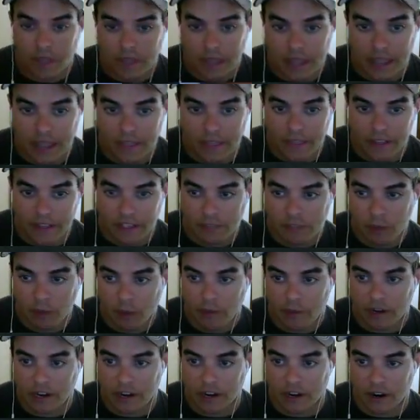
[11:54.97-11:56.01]
In this
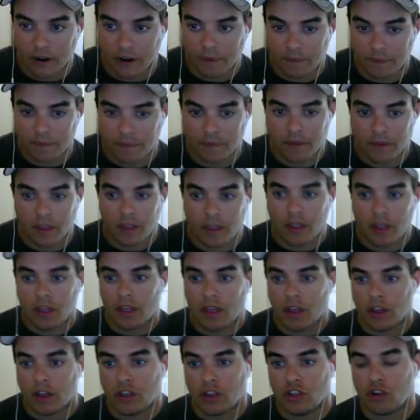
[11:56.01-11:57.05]
moment here,
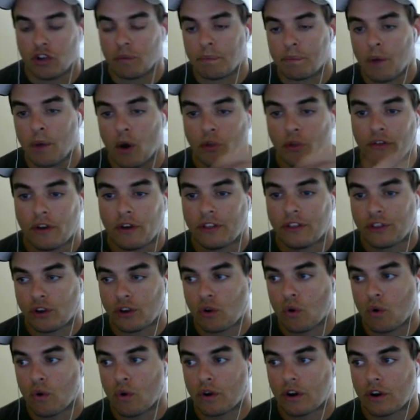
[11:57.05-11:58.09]
you both are at the
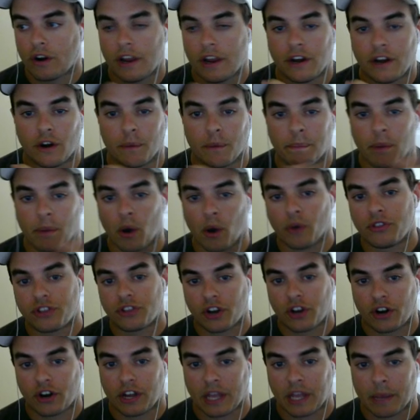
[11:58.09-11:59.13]
corner and you're both
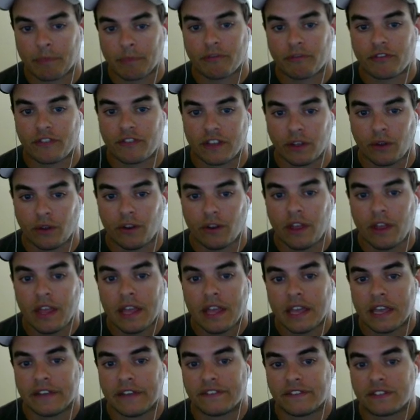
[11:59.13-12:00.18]
turning up field.
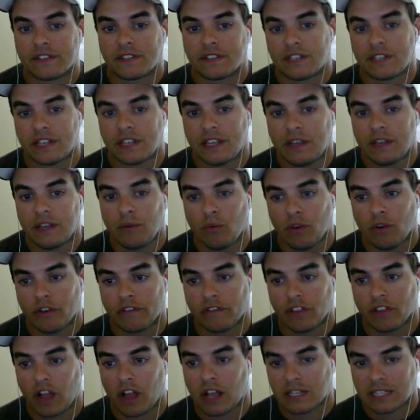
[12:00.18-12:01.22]
If C would have
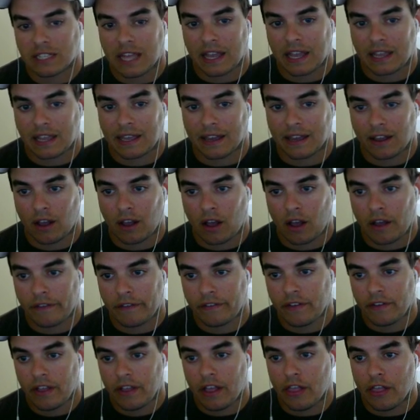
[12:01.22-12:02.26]
lost that kickoff,
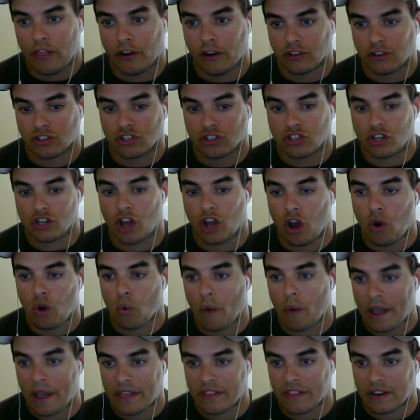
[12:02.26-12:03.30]
there's no
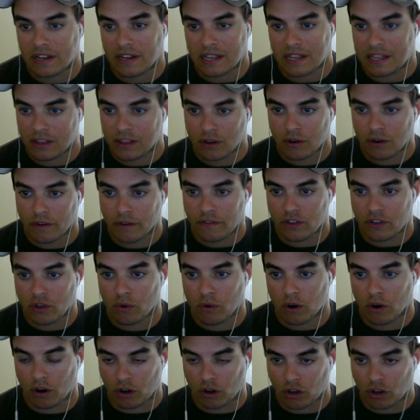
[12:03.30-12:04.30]
way that either of you are